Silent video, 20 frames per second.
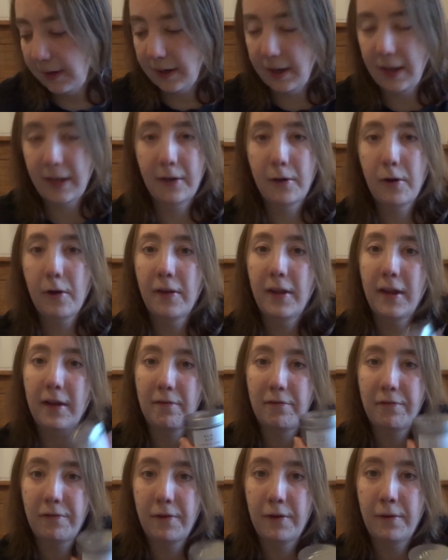And I got
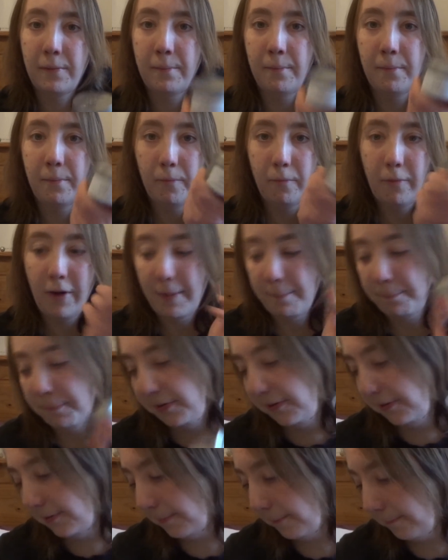that from
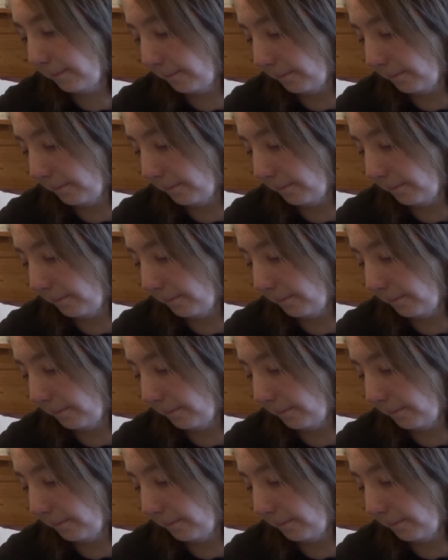Webbs.